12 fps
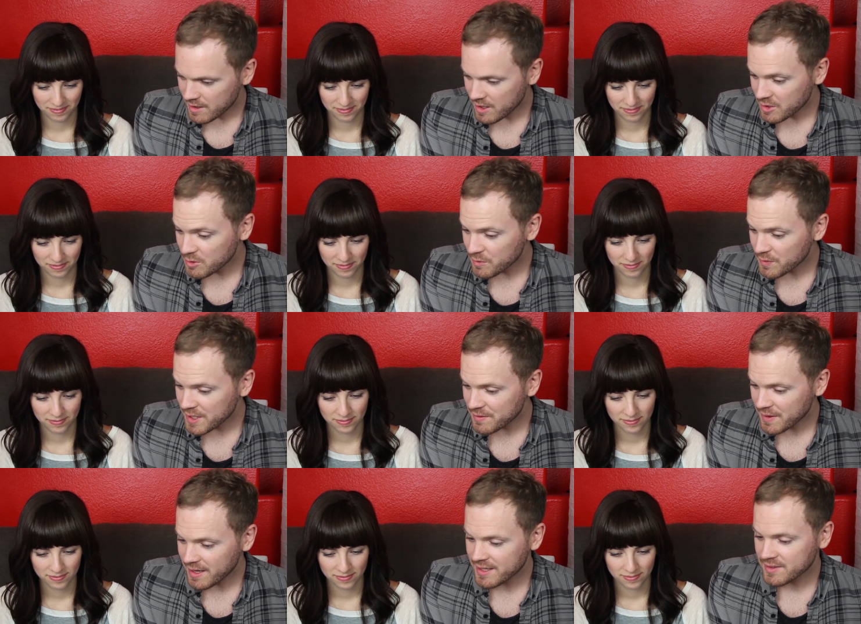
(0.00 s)
Speaker 1: Are you afraid
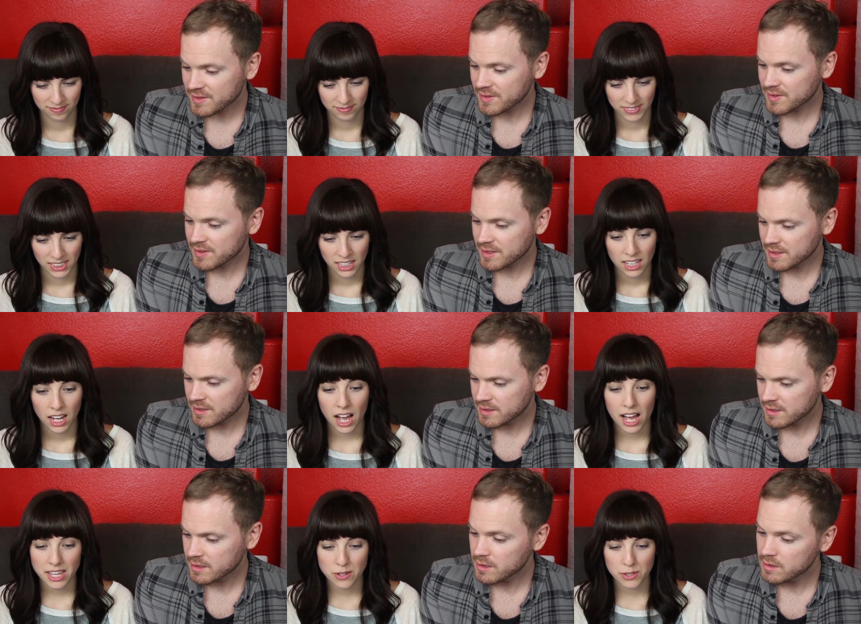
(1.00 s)
of heights?
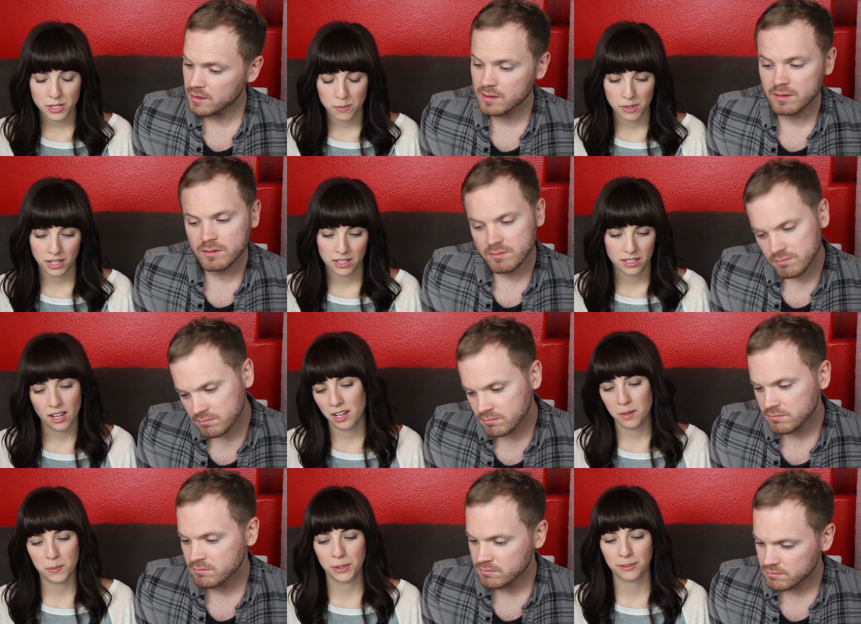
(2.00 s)
Speaker 2: I used to be,
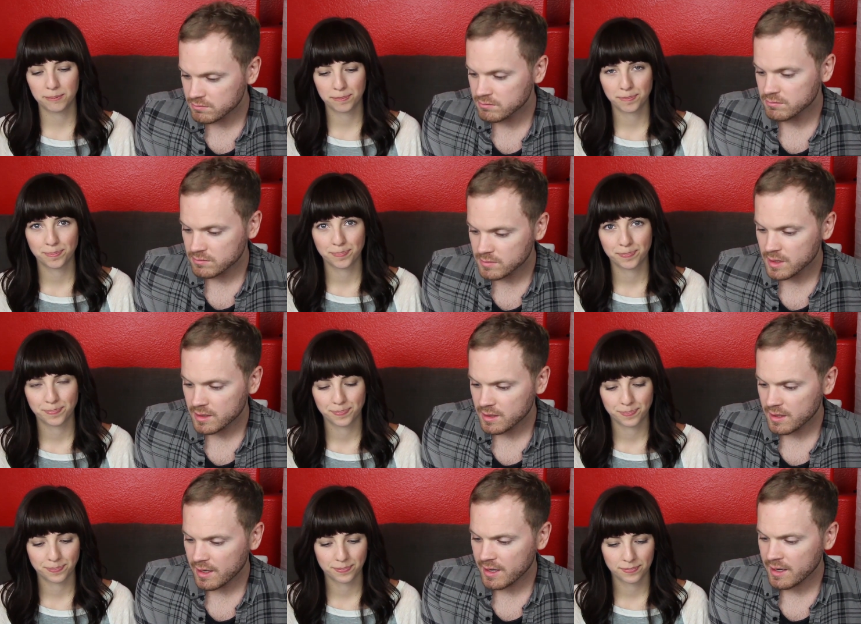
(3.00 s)
not anymore.
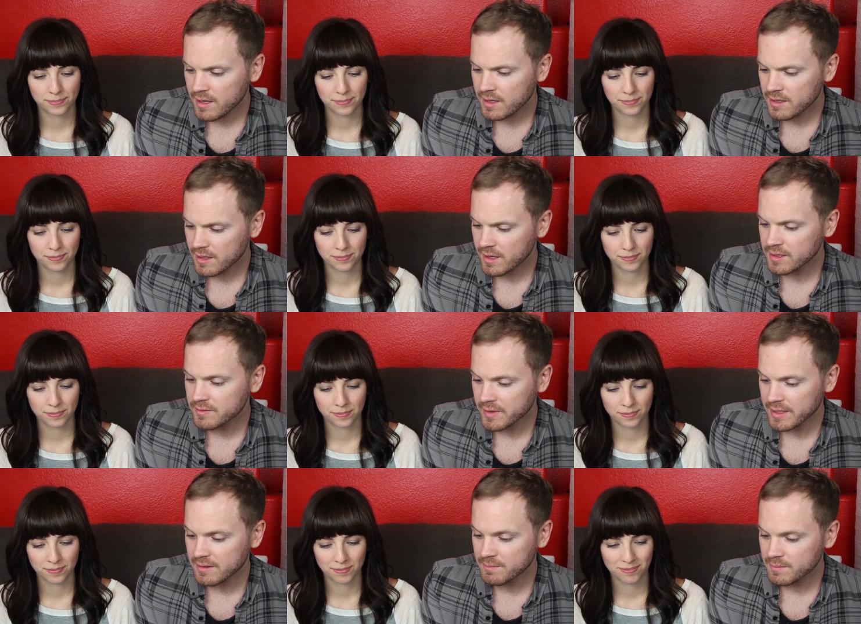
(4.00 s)
Speaker 1: I kind of
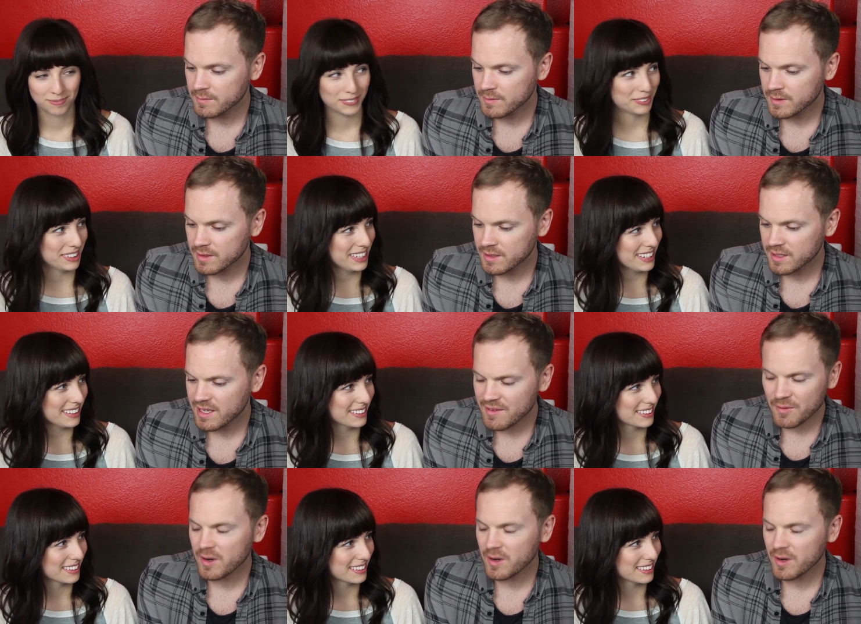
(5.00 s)
am. Really? If